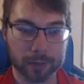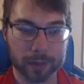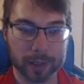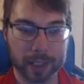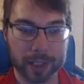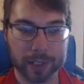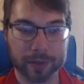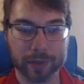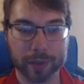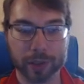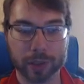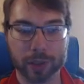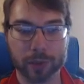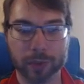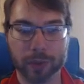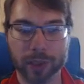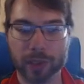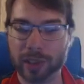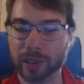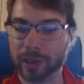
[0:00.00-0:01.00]
Red Eyes
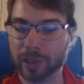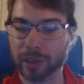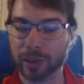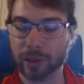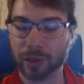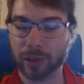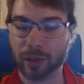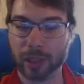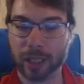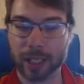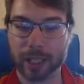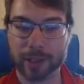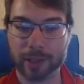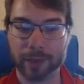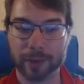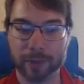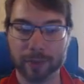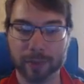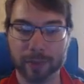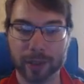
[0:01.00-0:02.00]
Fusion would still kind
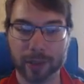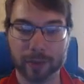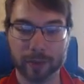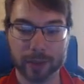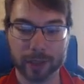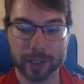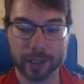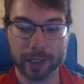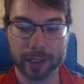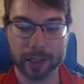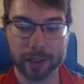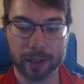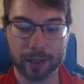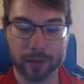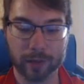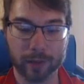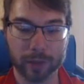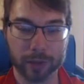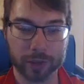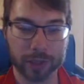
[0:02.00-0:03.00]
of be really
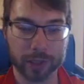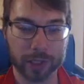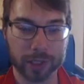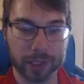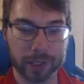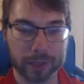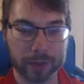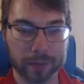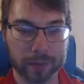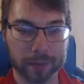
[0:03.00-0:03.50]
unfortunate.